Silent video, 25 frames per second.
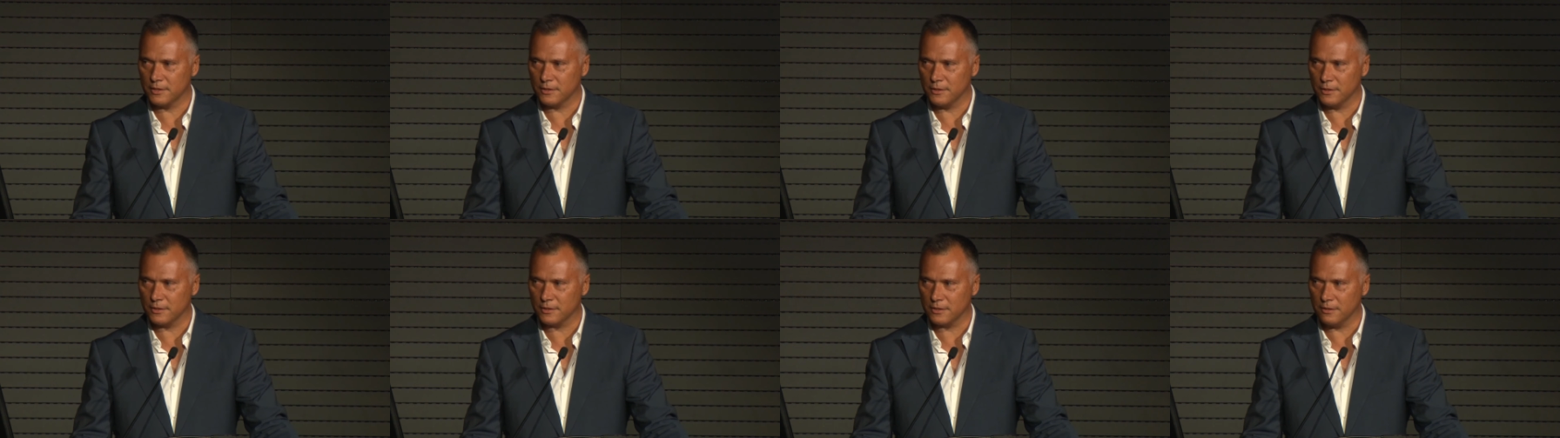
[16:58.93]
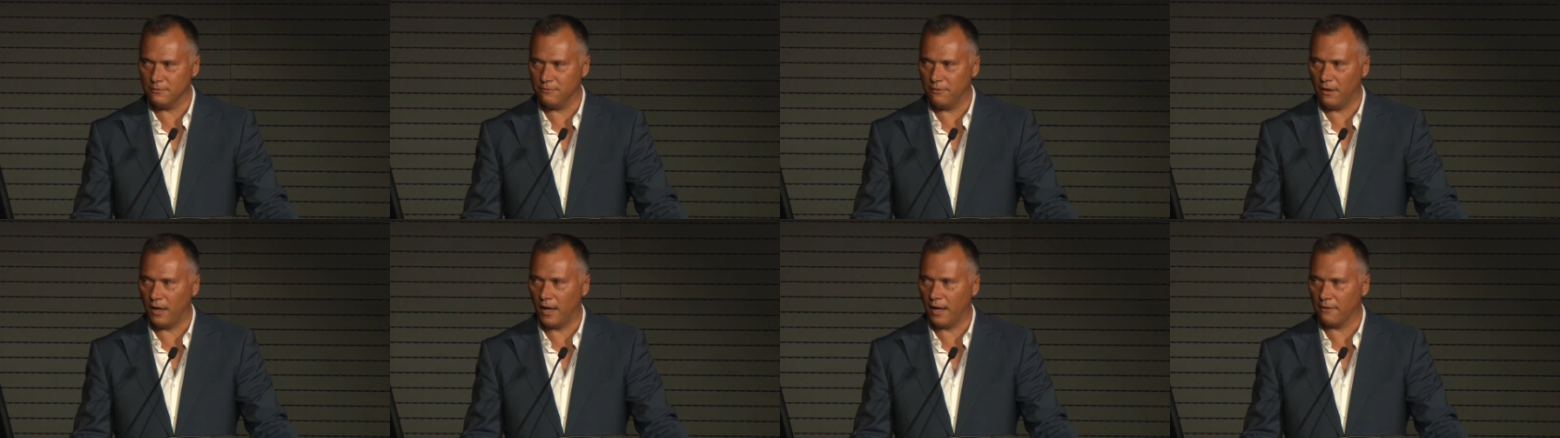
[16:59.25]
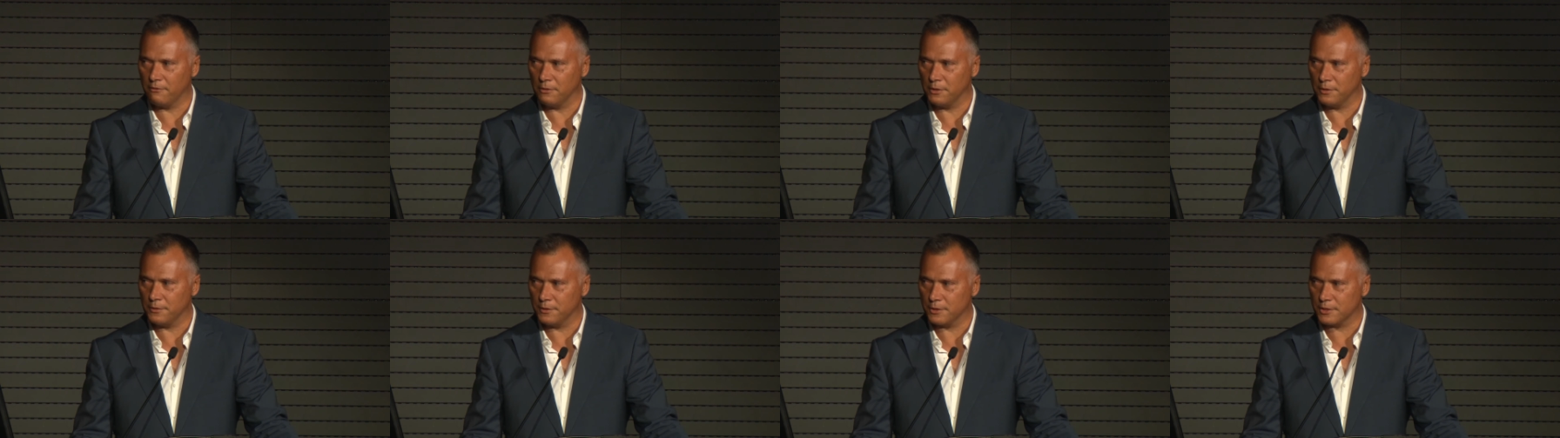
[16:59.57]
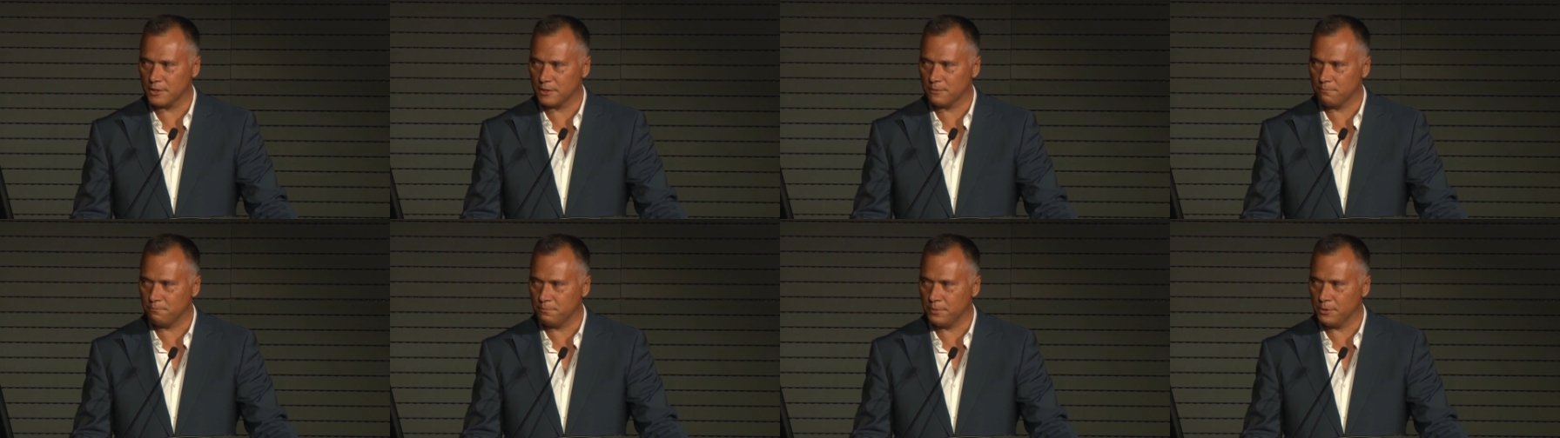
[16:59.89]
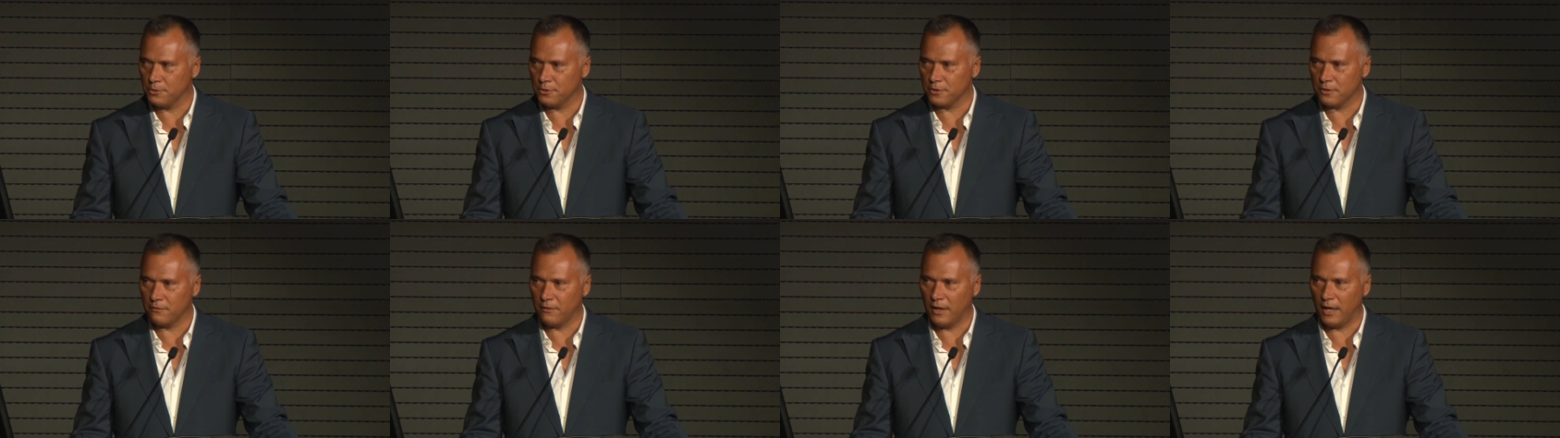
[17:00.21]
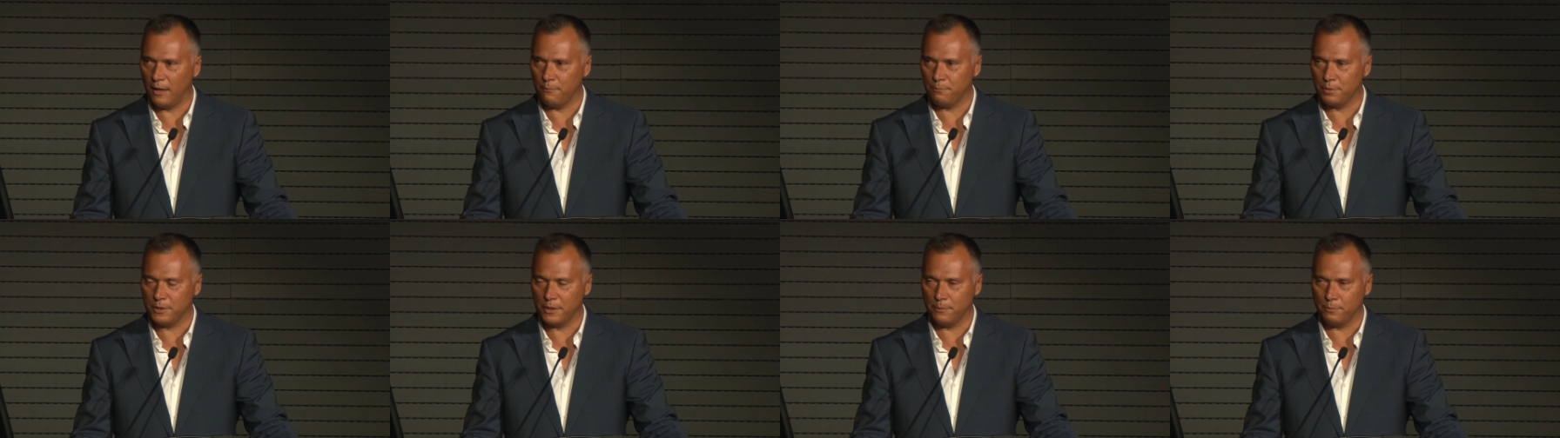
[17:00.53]
and the survival and the spirit of
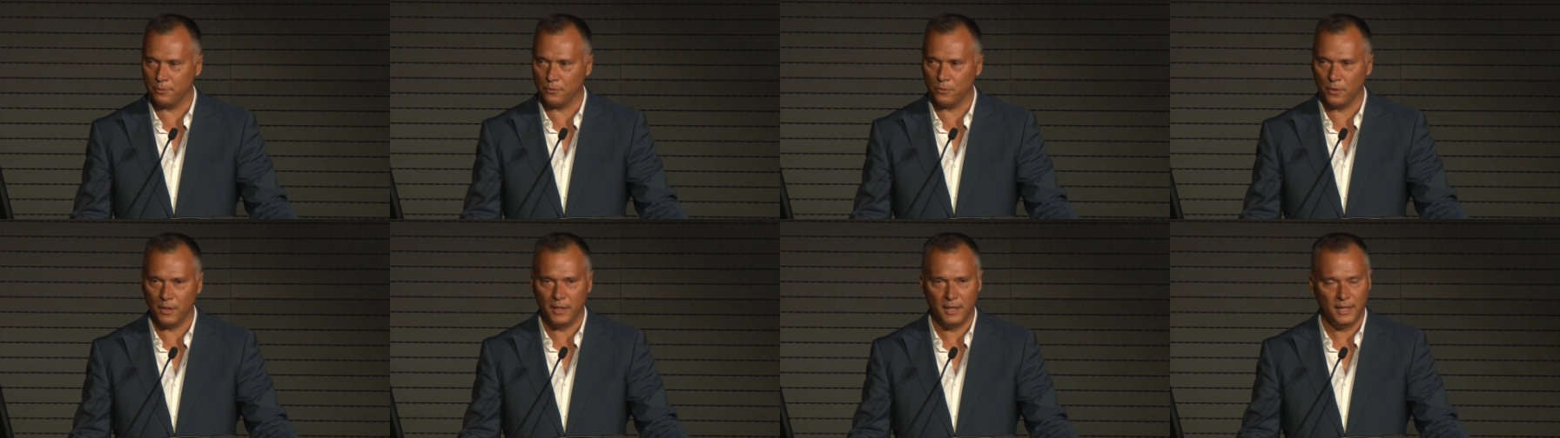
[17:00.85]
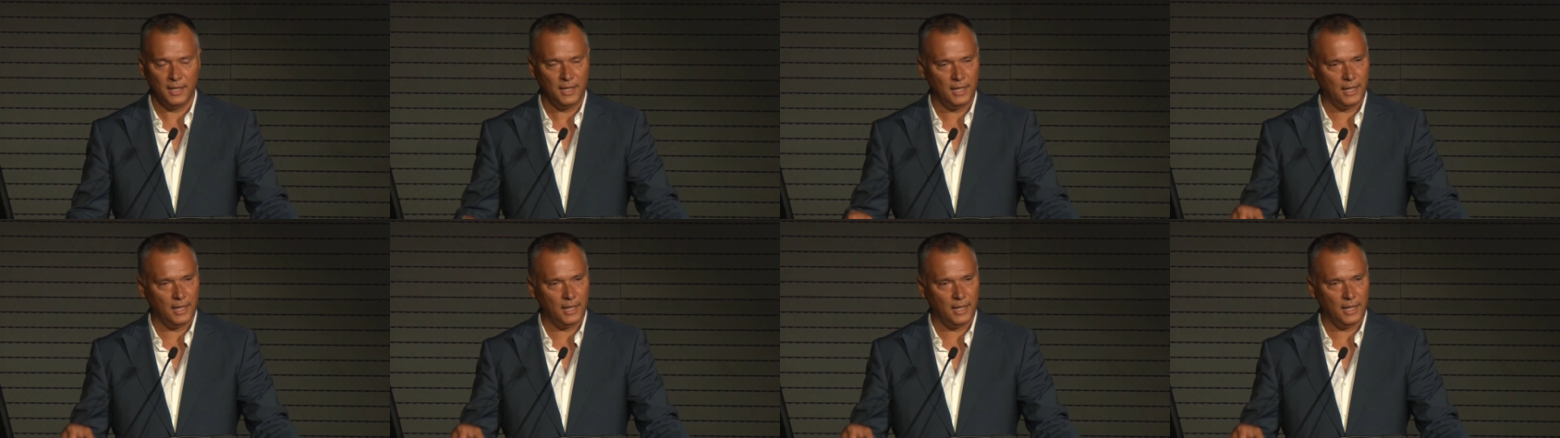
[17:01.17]
our people